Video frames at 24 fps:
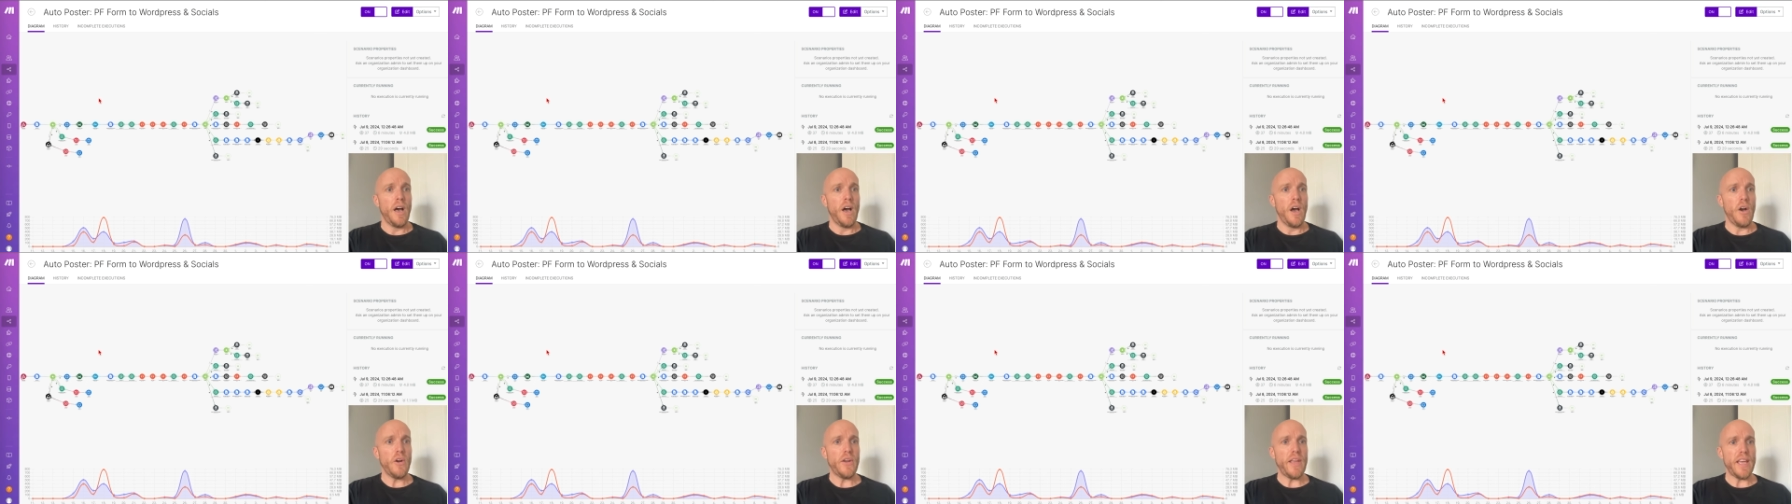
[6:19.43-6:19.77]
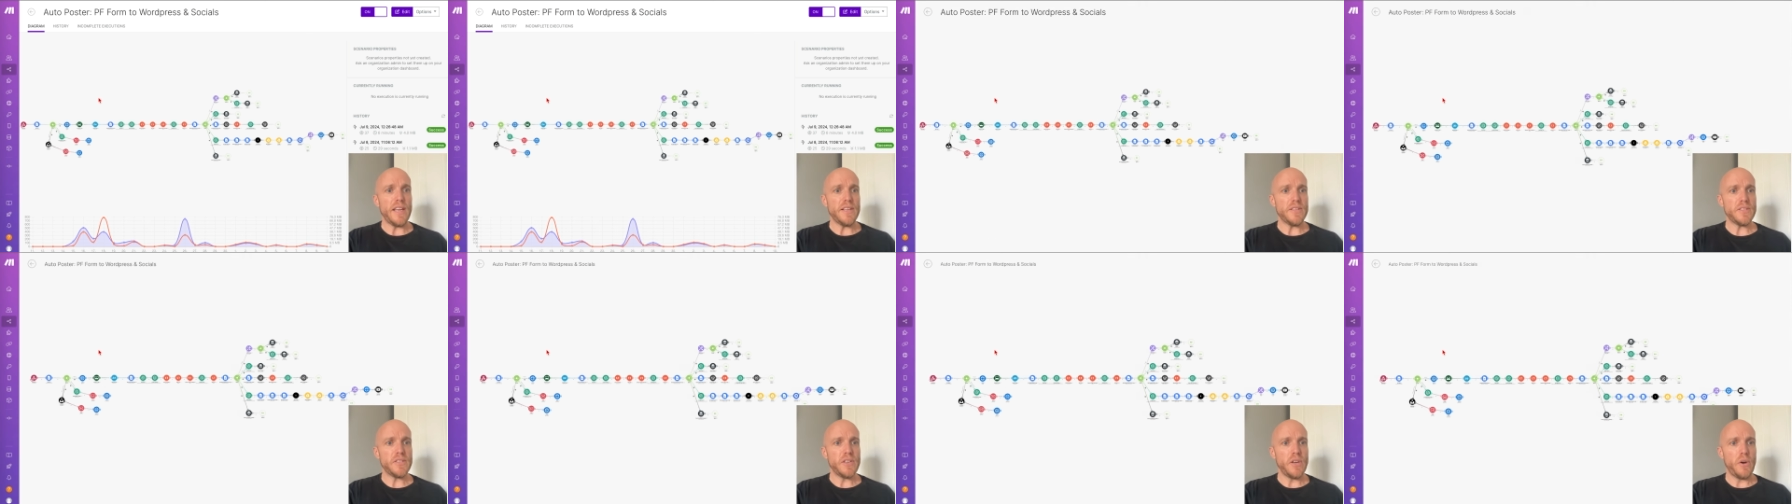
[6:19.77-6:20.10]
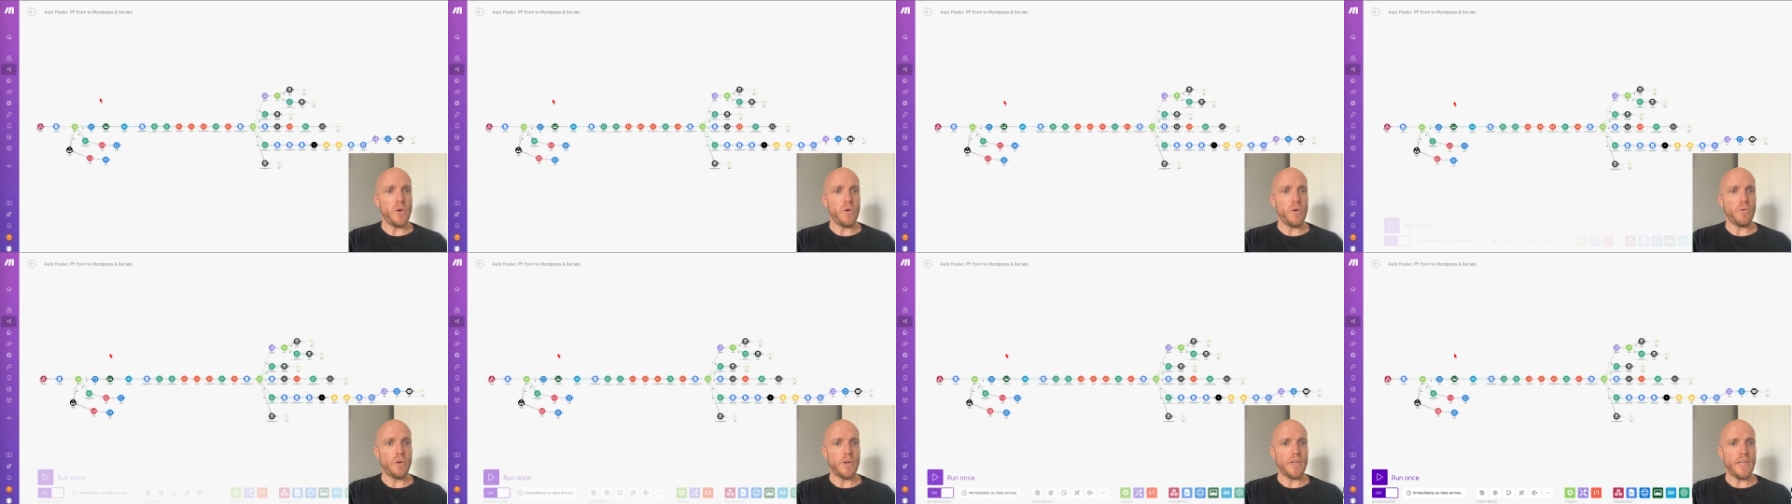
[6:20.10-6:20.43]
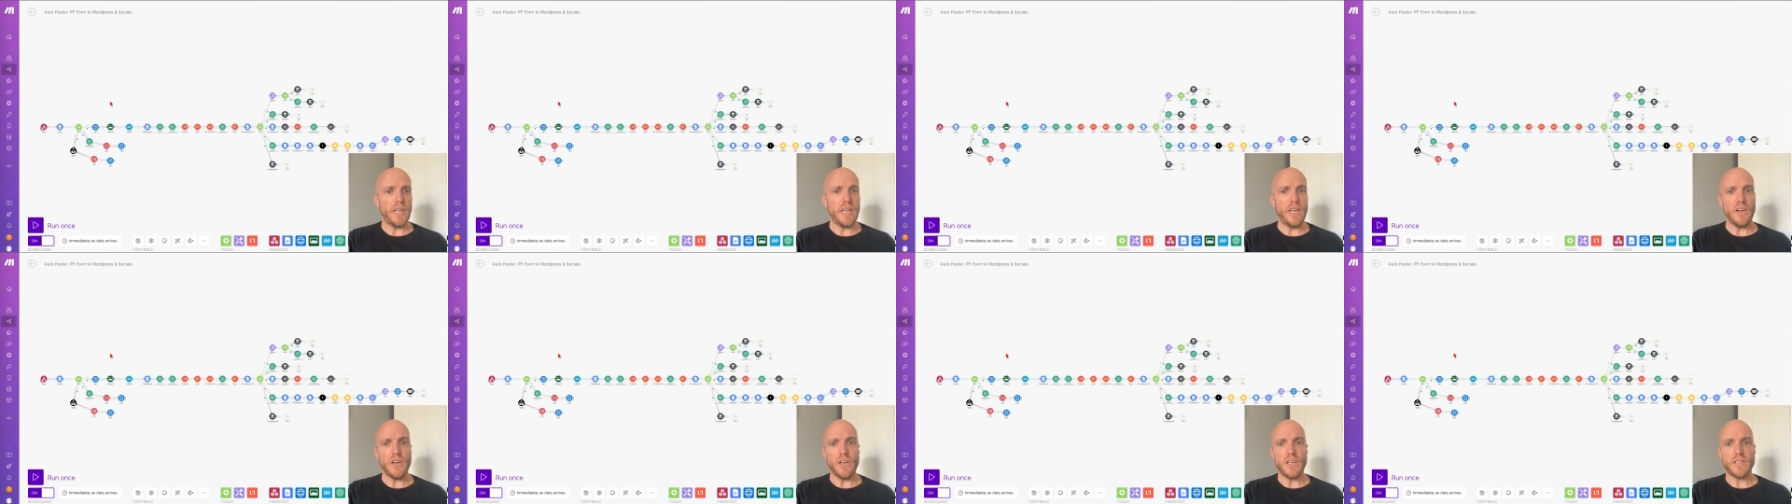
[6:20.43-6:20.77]
Okay, so
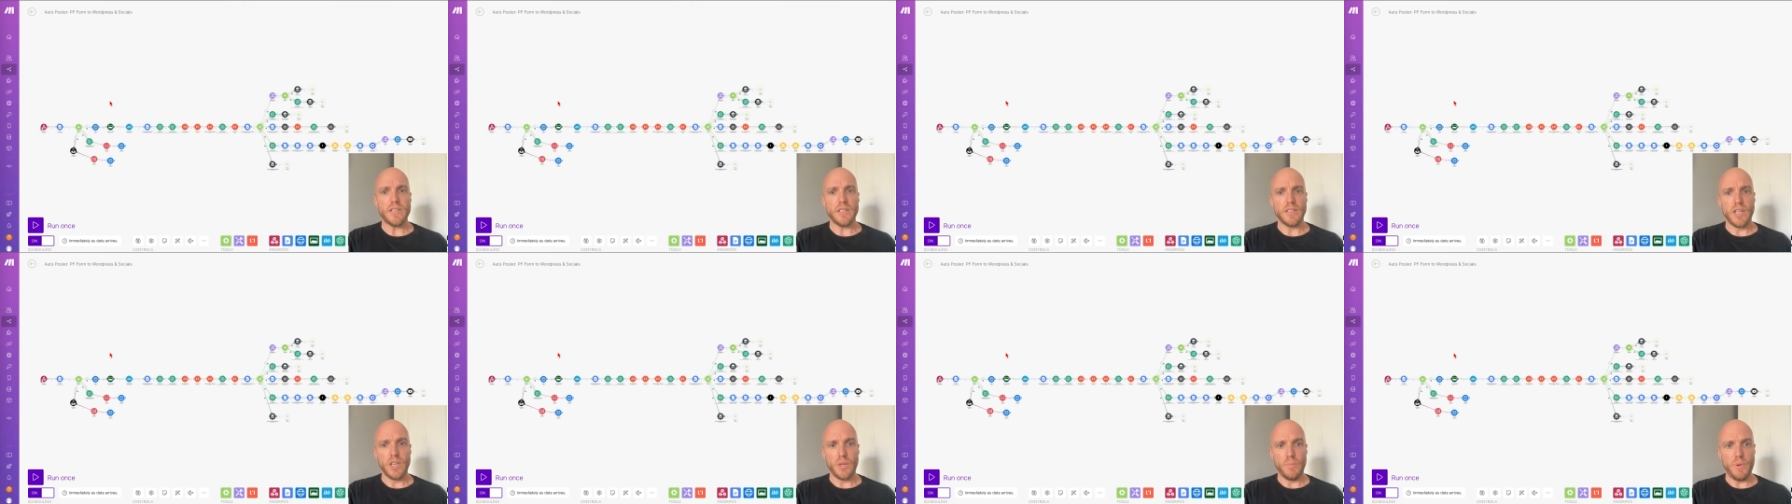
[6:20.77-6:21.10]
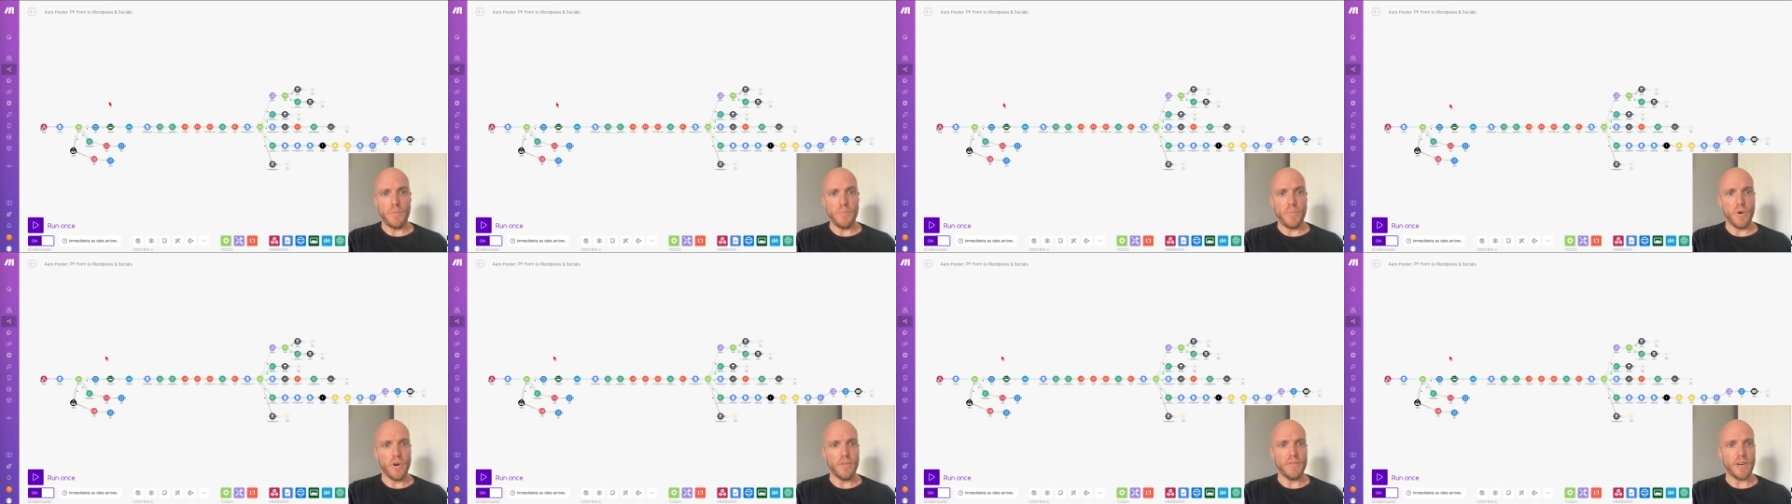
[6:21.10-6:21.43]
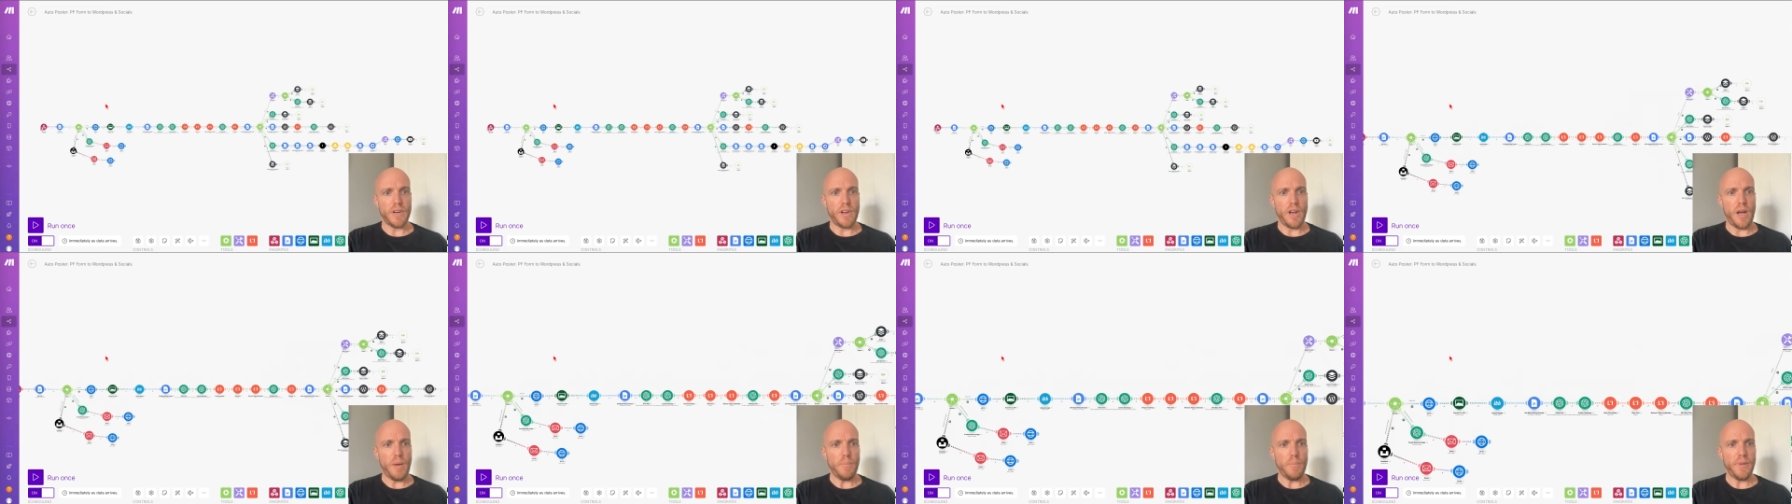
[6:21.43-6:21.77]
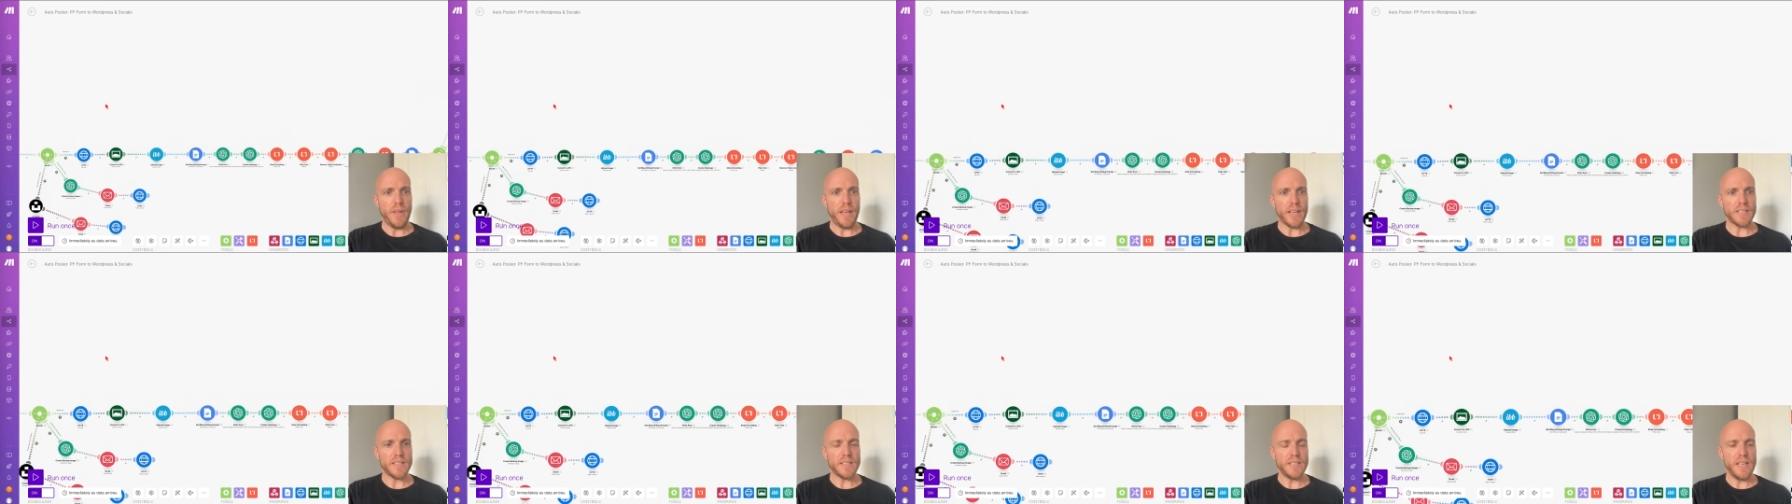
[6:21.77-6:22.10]
here it's a little bit more of a
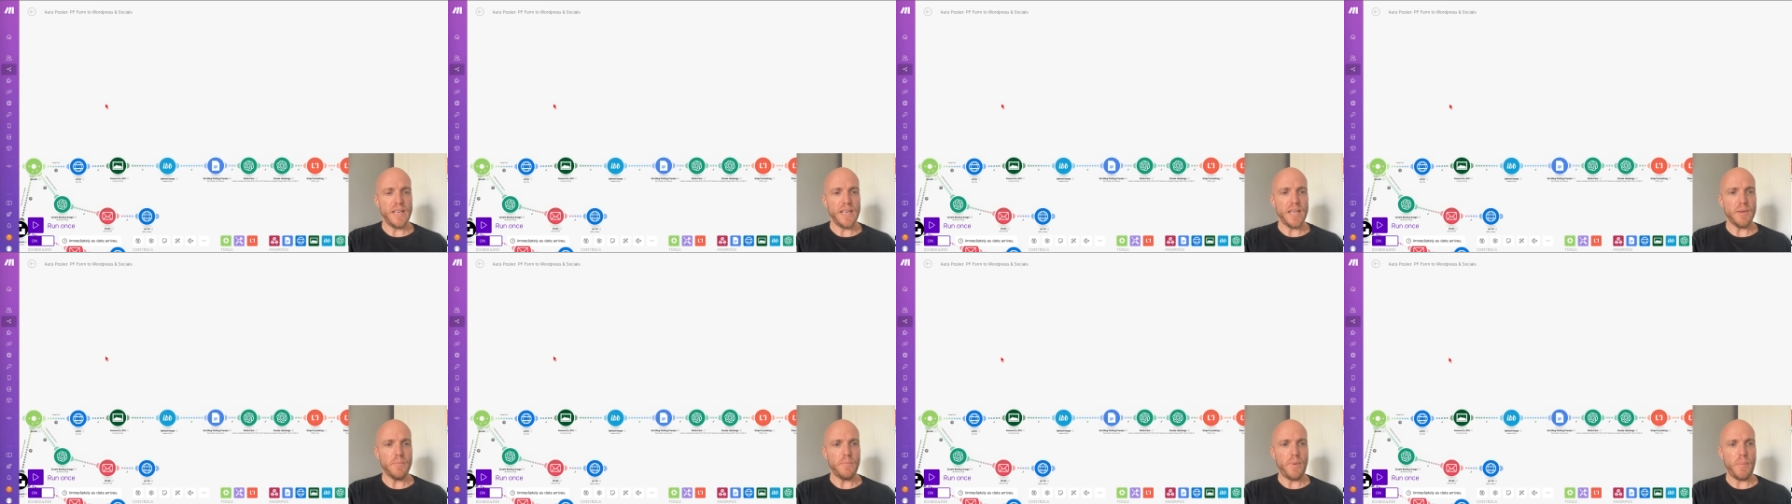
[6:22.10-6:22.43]
complex thing,